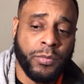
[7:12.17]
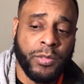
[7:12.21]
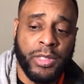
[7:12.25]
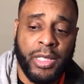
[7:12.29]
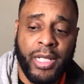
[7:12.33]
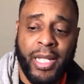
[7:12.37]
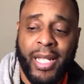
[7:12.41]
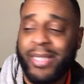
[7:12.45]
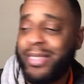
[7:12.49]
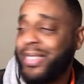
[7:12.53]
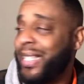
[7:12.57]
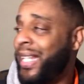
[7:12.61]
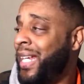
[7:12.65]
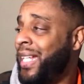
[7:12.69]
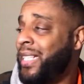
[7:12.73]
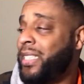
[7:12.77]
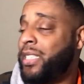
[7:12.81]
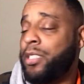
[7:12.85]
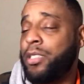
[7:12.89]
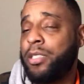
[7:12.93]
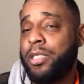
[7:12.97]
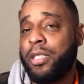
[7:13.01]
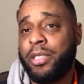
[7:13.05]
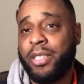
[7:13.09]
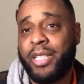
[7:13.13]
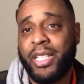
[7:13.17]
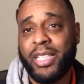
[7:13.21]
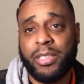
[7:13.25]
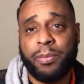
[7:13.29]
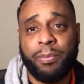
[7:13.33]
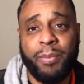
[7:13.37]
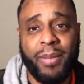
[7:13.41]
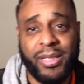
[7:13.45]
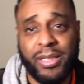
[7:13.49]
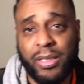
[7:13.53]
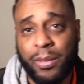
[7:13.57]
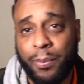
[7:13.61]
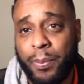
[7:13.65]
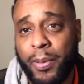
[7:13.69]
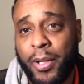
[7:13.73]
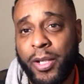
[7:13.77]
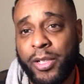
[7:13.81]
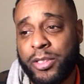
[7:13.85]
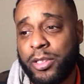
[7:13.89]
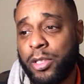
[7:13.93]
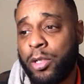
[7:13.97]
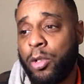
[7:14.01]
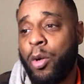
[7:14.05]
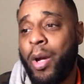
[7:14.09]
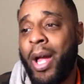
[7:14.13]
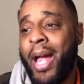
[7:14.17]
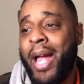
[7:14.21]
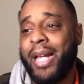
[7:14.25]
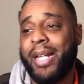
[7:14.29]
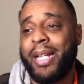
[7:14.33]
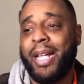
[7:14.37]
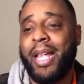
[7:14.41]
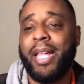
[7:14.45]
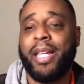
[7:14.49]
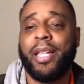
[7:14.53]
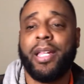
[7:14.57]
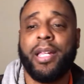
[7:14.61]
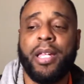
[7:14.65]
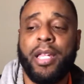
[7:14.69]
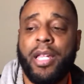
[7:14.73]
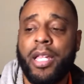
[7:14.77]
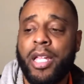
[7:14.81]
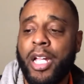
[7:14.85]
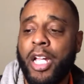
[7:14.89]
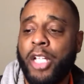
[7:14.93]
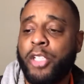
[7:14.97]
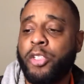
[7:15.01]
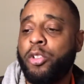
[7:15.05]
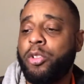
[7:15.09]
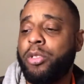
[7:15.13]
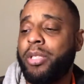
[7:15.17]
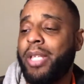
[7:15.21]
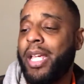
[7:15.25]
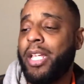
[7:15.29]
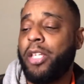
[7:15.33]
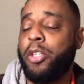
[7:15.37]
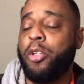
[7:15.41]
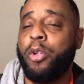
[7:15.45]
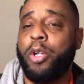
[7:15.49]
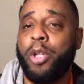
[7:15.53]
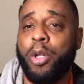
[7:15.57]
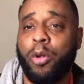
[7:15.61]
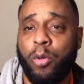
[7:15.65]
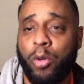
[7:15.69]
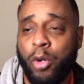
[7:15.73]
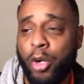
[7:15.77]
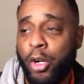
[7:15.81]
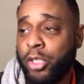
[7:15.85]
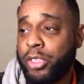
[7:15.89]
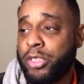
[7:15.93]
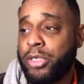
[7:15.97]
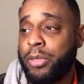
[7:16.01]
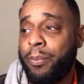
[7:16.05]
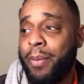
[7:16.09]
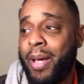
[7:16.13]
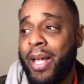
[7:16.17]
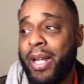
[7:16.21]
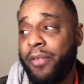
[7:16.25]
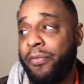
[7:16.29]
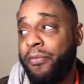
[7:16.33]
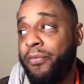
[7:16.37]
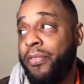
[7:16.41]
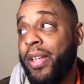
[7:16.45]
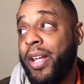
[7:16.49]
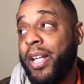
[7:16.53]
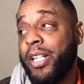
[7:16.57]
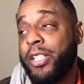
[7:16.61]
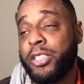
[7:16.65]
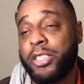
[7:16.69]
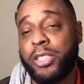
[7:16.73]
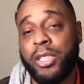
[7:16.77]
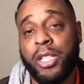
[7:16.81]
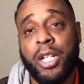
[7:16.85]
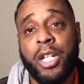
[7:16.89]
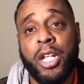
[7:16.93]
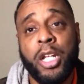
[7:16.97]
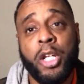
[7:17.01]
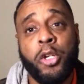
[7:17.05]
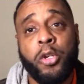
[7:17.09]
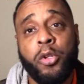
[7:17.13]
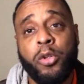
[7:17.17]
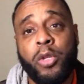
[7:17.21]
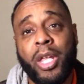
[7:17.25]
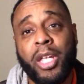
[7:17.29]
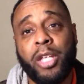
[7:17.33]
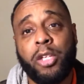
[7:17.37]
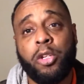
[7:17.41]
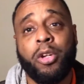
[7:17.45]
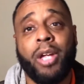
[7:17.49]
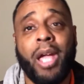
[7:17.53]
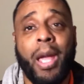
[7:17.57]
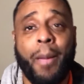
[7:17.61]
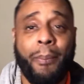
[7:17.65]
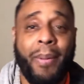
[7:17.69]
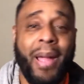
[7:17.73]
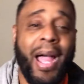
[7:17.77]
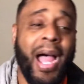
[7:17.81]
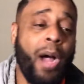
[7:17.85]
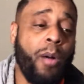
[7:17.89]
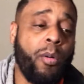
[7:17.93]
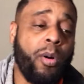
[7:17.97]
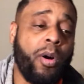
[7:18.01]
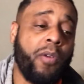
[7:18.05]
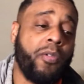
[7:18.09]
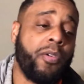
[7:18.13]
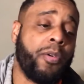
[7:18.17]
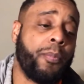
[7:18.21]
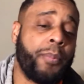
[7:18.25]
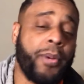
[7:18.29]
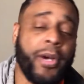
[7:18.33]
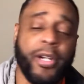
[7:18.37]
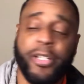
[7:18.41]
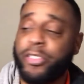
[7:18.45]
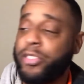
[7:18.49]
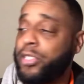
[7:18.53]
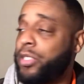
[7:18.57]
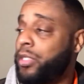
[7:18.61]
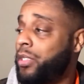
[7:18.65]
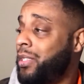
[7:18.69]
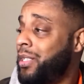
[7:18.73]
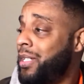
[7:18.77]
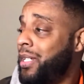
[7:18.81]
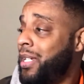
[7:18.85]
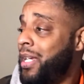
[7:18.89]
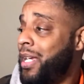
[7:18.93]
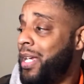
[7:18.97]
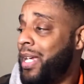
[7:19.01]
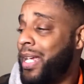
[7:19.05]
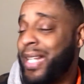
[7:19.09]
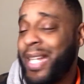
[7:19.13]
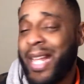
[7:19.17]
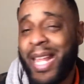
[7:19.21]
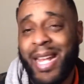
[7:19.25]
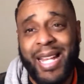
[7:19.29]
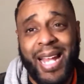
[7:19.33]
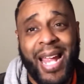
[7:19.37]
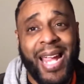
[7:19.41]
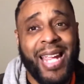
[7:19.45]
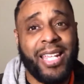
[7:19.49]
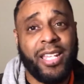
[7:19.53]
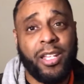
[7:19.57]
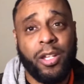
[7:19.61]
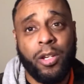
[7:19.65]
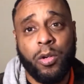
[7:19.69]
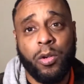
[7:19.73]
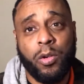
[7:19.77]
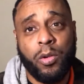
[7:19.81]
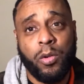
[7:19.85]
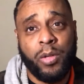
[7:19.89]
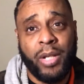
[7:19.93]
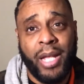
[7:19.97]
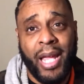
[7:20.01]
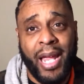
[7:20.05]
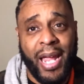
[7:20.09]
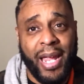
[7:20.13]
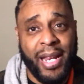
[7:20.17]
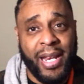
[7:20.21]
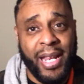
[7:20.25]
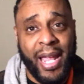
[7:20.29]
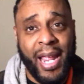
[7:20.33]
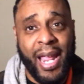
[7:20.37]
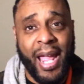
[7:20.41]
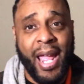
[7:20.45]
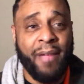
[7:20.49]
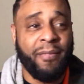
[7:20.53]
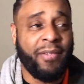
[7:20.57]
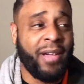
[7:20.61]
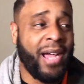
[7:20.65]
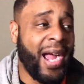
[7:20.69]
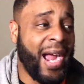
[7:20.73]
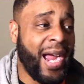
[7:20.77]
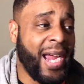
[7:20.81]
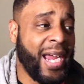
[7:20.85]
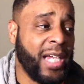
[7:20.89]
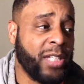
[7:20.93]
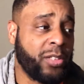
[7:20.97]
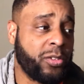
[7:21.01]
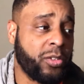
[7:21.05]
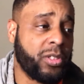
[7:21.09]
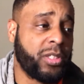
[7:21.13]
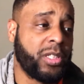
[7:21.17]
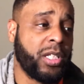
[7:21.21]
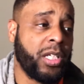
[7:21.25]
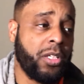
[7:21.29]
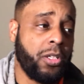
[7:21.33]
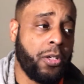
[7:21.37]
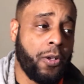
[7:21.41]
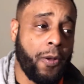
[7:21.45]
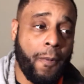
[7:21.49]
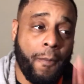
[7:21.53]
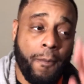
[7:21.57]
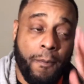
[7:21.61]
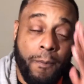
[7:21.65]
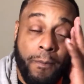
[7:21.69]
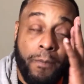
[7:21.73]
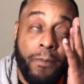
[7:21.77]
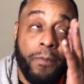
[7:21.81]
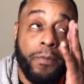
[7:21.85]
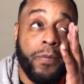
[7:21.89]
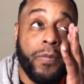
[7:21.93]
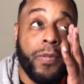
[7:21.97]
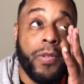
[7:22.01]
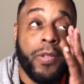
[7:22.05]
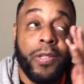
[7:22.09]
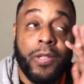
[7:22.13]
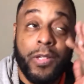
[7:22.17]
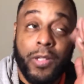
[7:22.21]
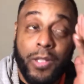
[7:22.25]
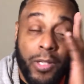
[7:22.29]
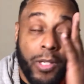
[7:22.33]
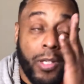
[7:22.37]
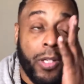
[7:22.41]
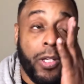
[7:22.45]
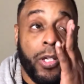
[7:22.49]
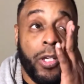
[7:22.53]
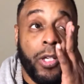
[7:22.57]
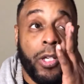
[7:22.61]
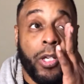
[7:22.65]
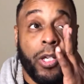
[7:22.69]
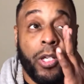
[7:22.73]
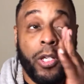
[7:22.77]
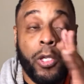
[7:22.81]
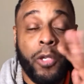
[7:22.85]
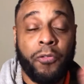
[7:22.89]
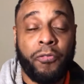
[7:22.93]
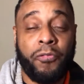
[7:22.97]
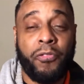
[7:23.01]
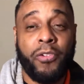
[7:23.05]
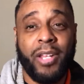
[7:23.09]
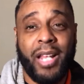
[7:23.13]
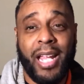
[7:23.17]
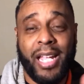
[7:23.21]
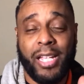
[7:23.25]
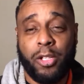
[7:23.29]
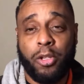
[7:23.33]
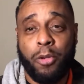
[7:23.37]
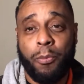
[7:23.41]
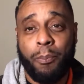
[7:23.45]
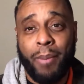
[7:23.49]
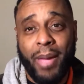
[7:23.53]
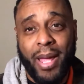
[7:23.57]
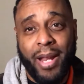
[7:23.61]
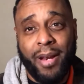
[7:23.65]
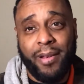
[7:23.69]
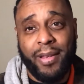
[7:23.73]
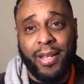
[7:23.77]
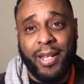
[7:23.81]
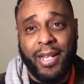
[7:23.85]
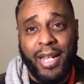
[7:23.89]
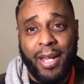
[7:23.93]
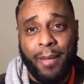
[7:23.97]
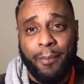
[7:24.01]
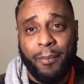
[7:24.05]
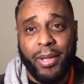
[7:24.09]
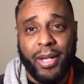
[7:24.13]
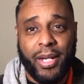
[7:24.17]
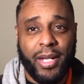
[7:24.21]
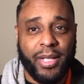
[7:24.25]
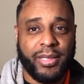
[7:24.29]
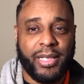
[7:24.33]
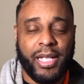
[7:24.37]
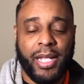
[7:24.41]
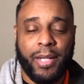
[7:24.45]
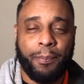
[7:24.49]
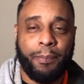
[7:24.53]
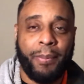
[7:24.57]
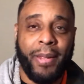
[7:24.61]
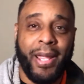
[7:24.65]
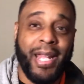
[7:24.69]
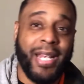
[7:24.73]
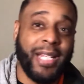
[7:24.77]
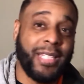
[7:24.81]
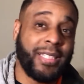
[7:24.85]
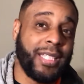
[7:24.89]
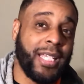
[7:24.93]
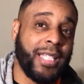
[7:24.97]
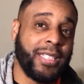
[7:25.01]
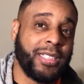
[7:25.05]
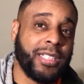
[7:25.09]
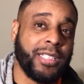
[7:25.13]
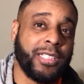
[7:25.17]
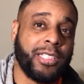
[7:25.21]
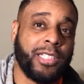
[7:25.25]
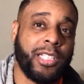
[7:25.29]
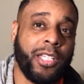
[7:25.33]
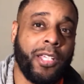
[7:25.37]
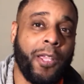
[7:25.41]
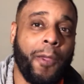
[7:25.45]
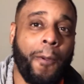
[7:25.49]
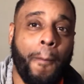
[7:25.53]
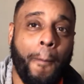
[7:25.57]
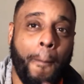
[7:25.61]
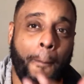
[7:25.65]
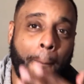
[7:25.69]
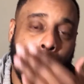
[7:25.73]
It's easy to dismiss a person or act like, because you think you gonna hurt somebody's feelings. You think you got power over a person that like you, that have a high interest in you. You feel like you're better than them because they paying attention to you.